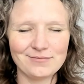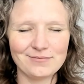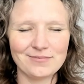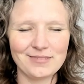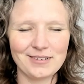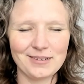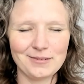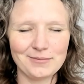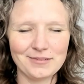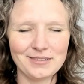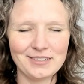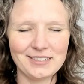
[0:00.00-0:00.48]

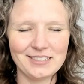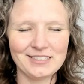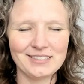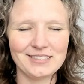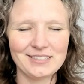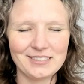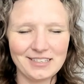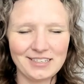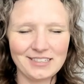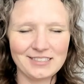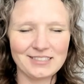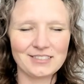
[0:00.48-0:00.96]
I mean, it's,
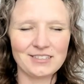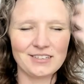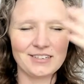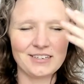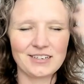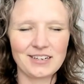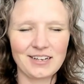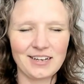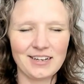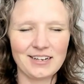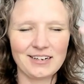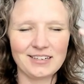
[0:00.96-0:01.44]
it's going to
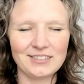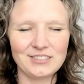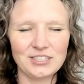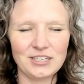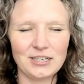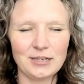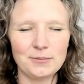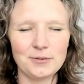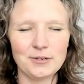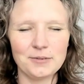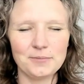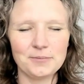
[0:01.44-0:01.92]
kind of
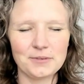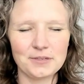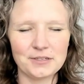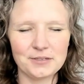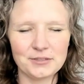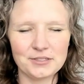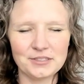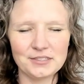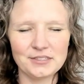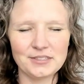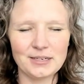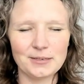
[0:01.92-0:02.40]
jam up your
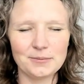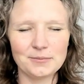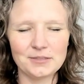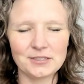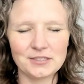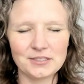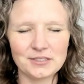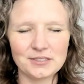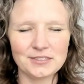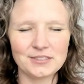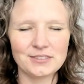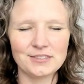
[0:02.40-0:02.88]

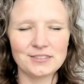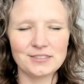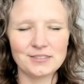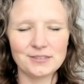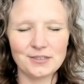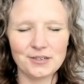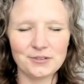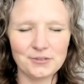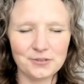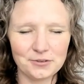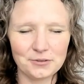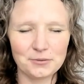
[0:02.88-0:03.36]
receptors
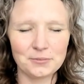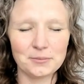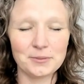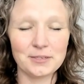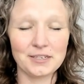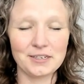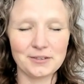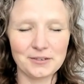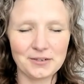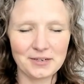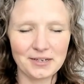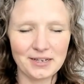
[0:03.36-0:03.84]
a little
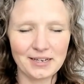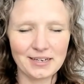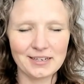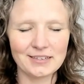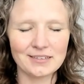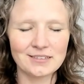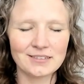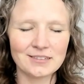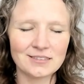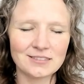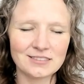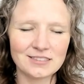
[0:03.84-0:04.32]
bit,
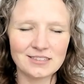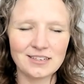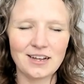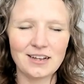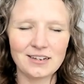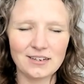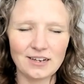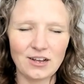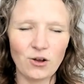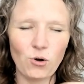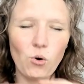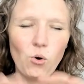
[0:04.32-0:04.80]
okay? It's
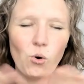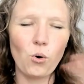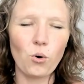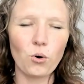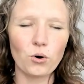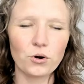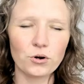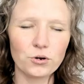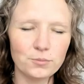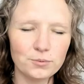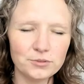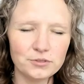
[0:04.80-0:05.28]
not
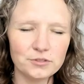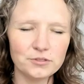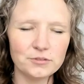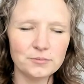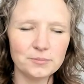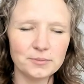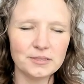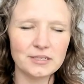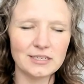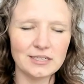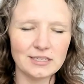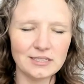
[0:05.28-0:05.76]
horrible,
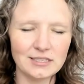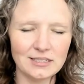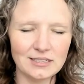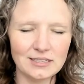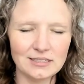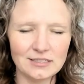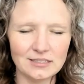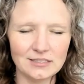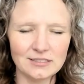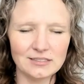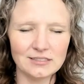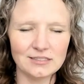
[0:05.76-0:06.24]
but it
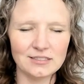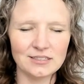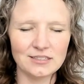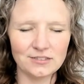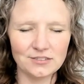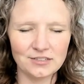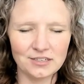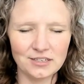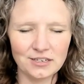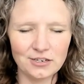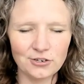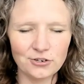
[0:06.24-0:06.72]
is
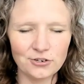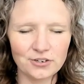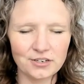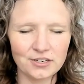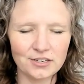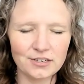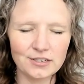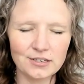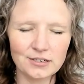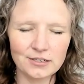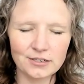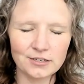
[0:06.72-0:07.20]

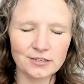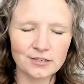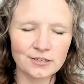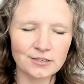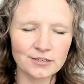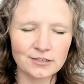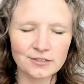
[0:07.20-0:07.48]
lingering here.